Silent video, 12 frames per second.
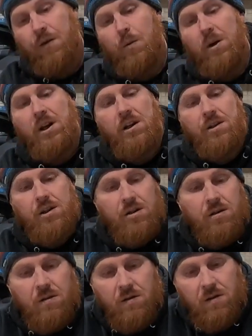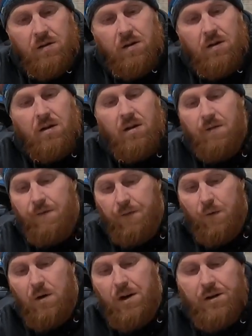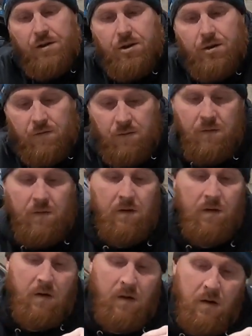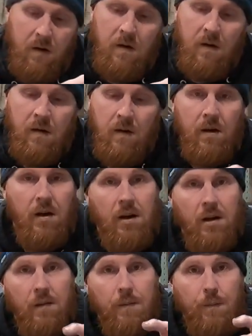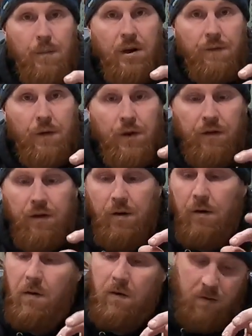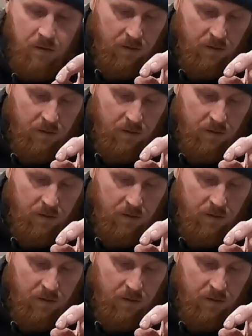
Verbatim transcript: Three inch and four inch, a Bigfoot sticker.